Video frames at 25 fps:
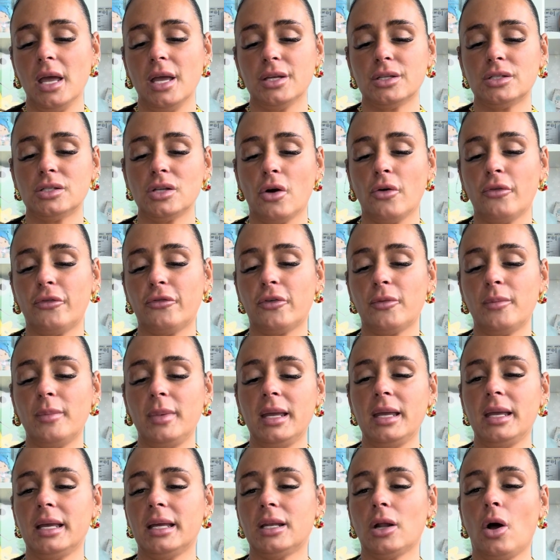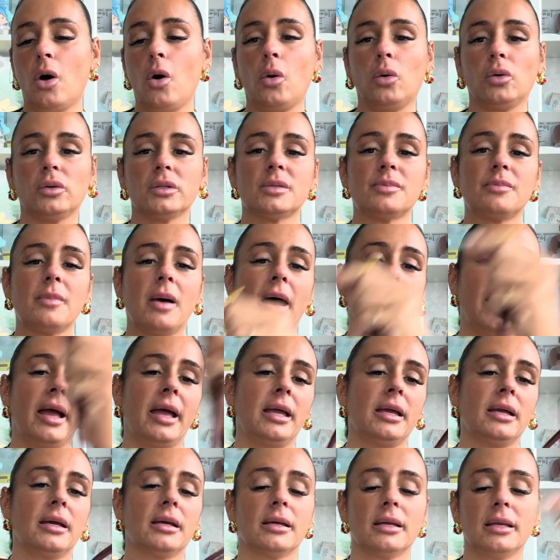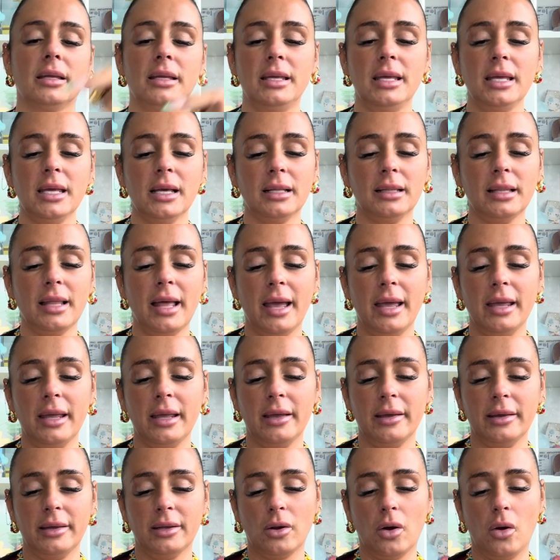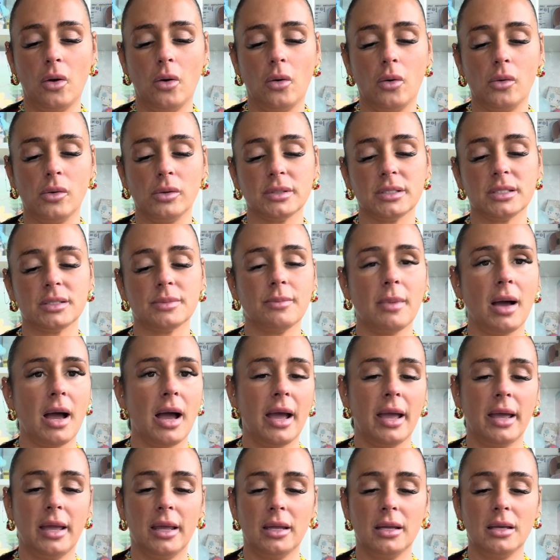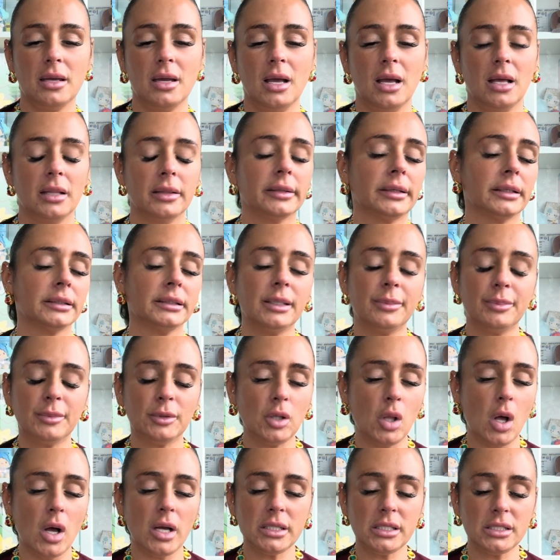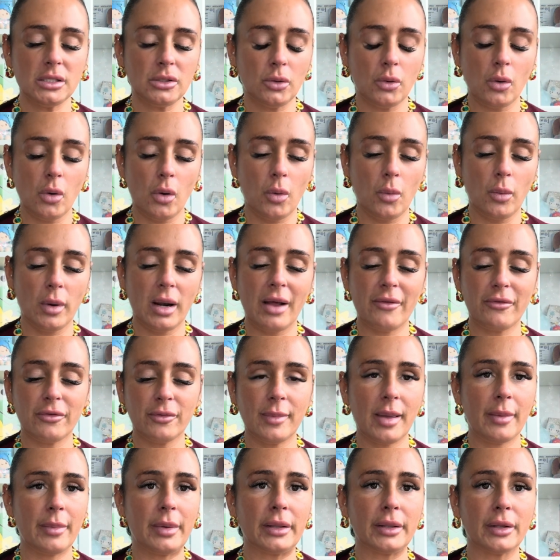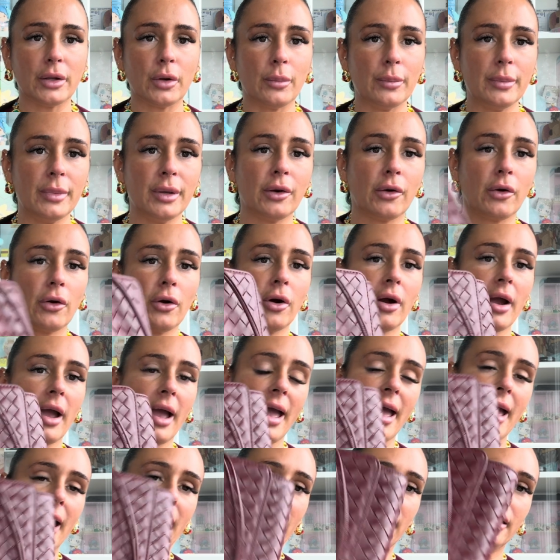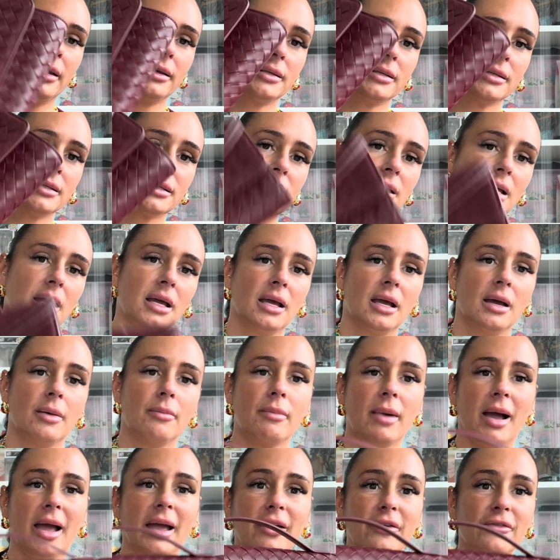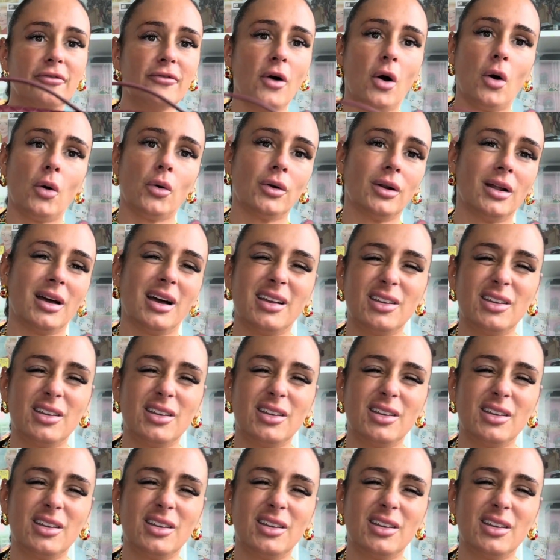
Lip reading: So for me, it holds my key clay, it holds my little lip glosser or whatever, maybe a little mirror, and my phone.